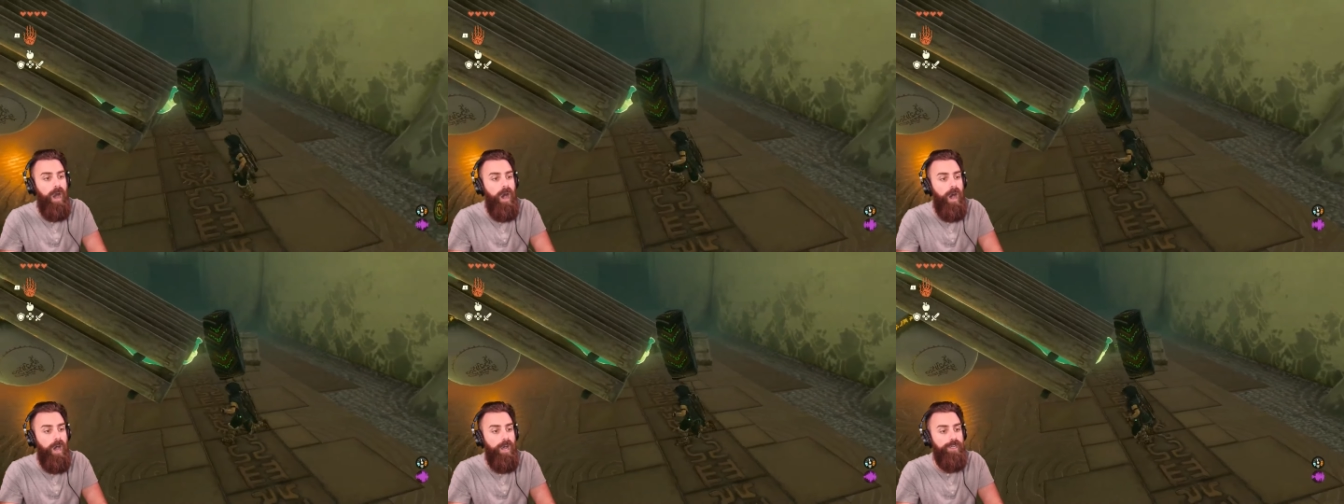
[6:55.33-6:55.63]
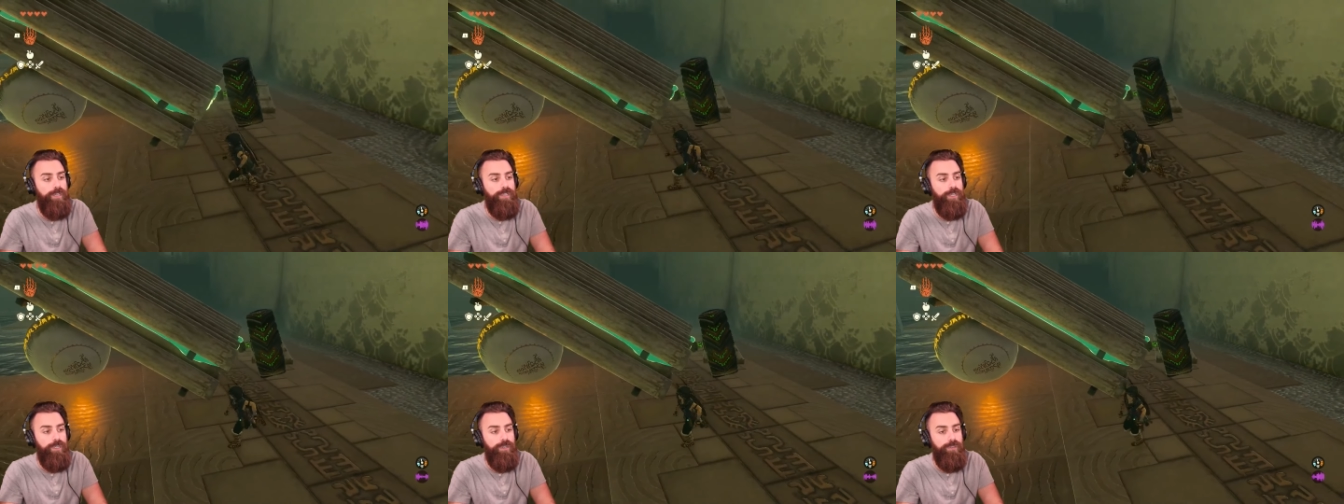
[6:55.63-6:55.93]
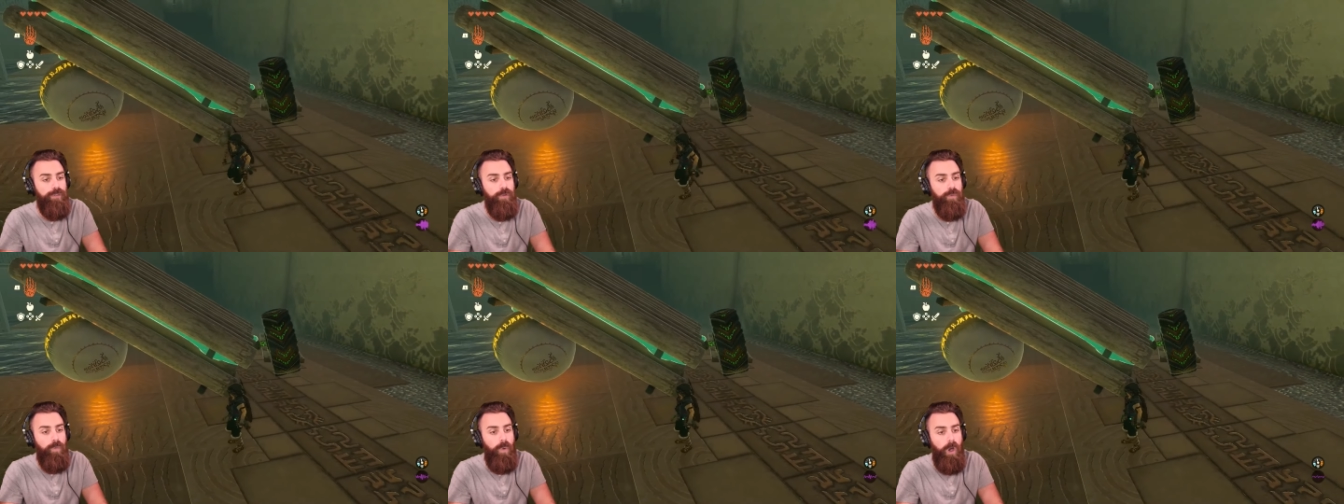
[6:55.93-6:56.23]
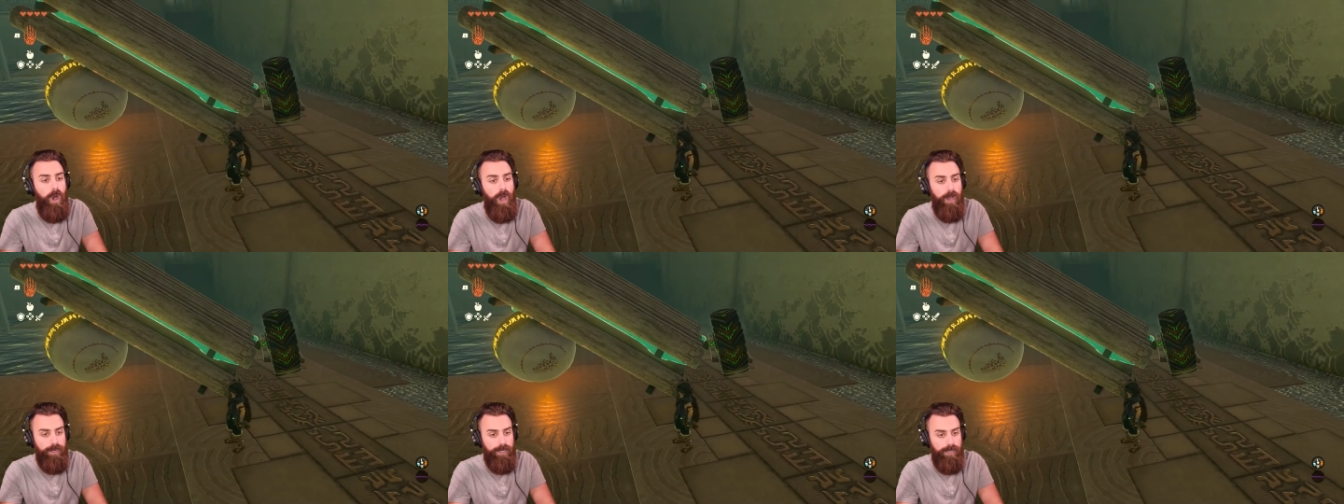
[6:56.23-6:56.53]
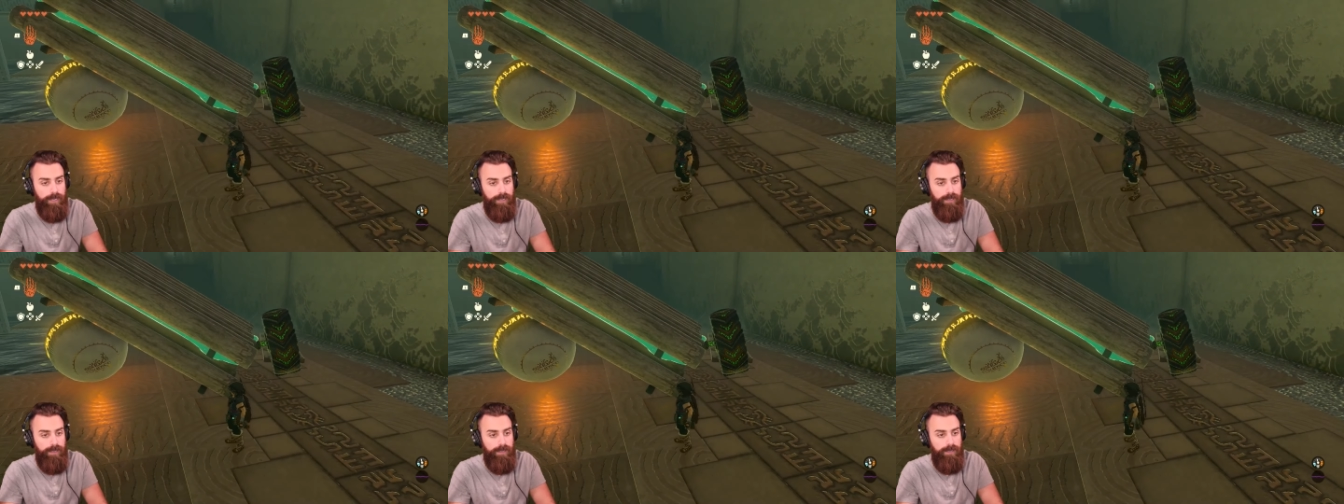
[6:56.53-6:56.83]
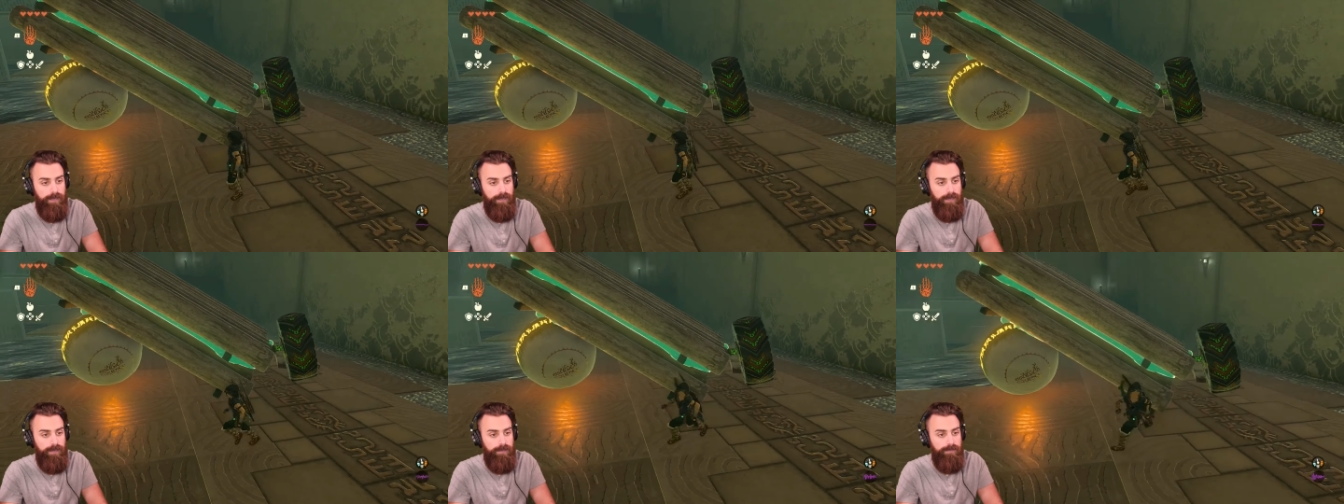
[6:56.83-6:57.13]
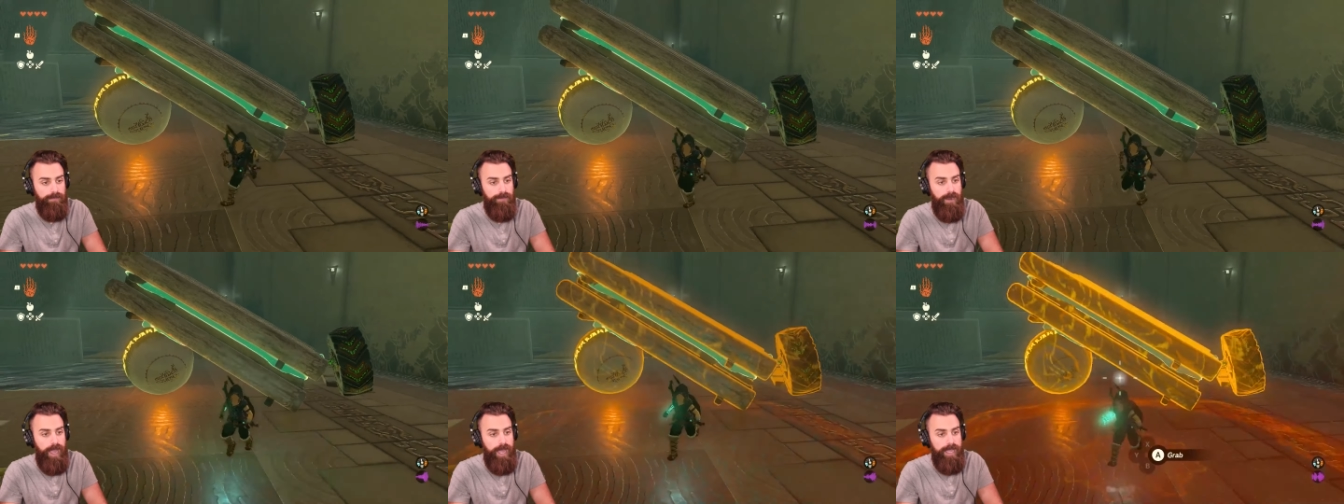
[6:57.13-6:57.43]
under the water,
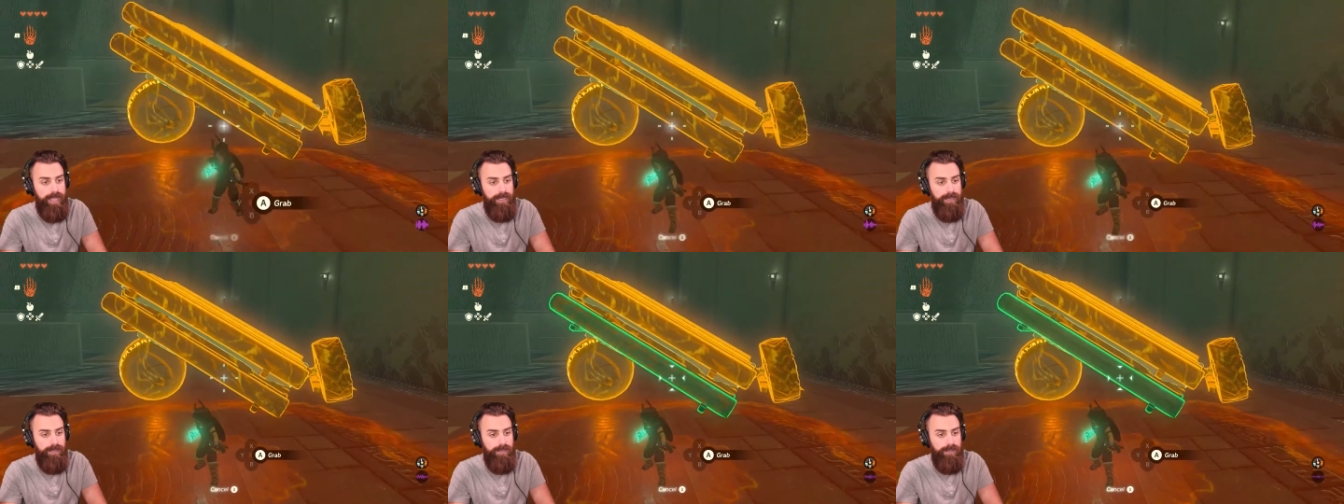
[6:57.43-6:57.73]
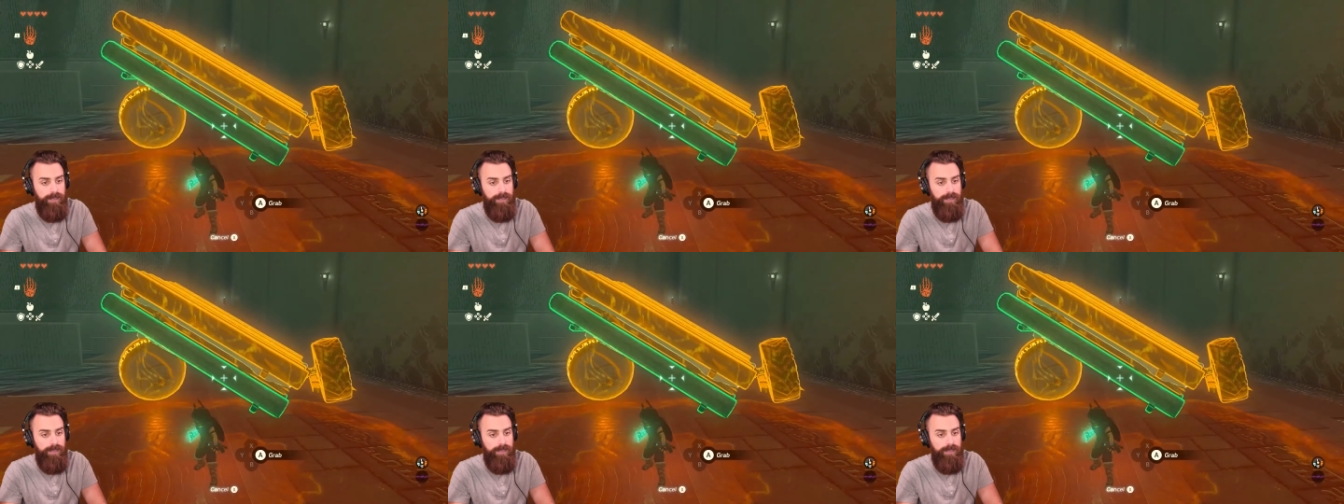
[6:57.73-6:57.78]
right?